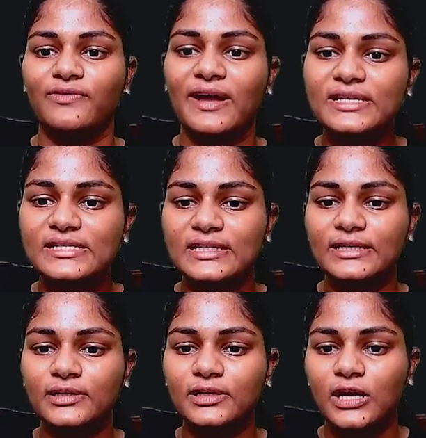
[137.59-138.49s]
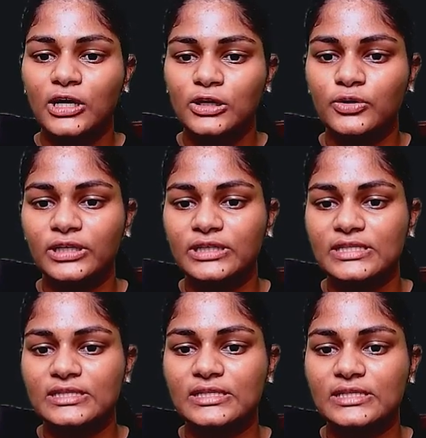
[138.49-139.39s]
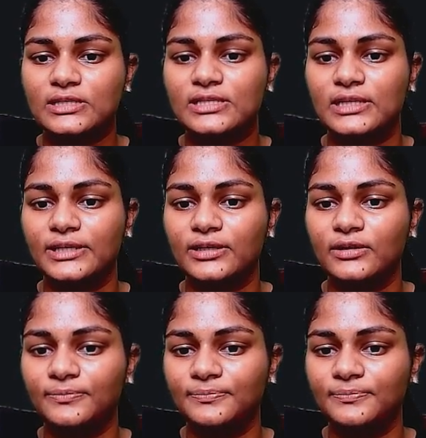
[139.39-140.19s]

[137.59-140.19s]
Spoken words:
Why a cylinder? Look at this. This is a cylinder,